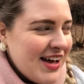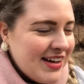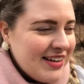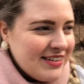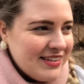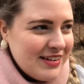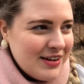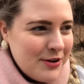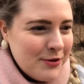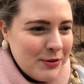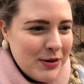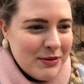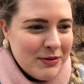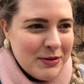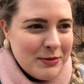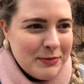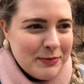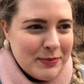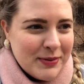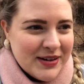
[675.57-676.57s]
So we
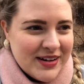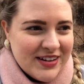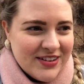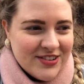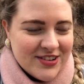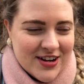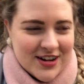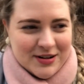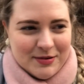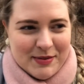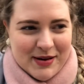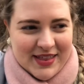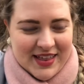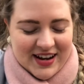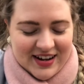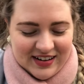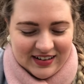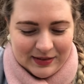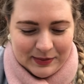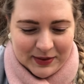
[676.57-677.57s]
were pretty shocked by
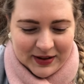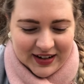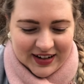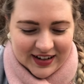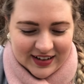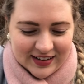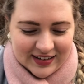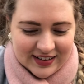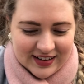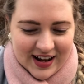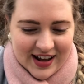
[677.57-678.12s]
that experience.